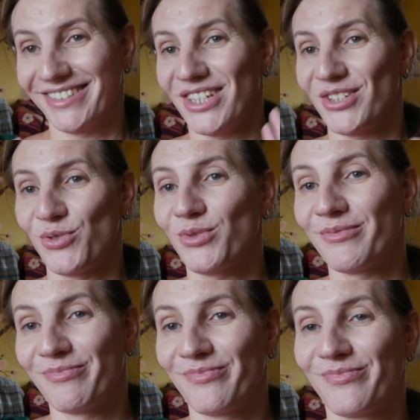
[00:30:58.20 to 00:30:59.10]
shoot
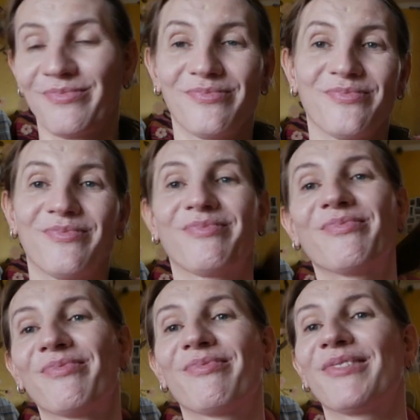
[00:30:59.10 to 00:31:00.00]

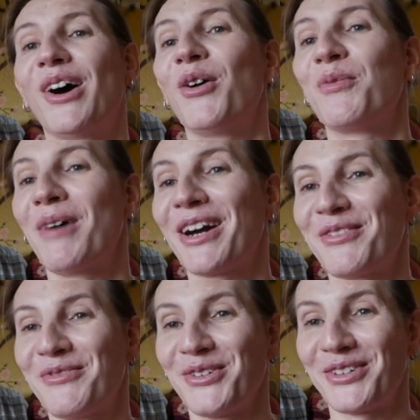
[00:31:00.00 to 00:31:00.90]
on
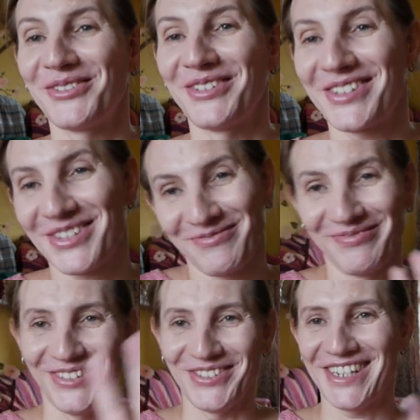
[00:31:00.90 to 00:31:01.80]
macro four thirds.
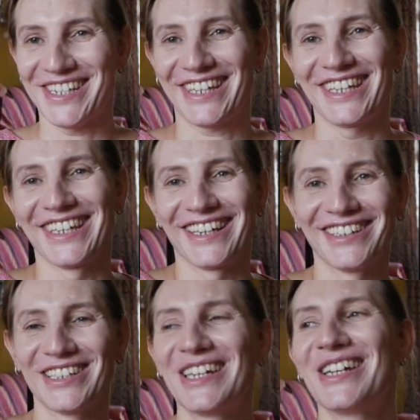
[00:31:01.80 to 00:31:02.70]
No, just kidding.
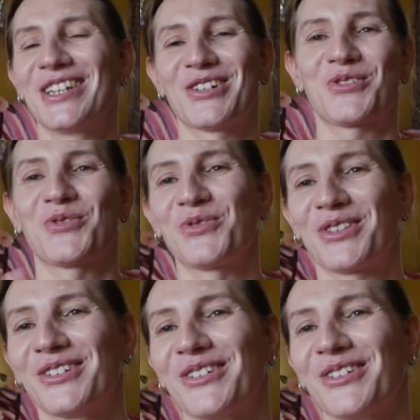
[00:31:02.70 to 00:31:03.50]
Shoot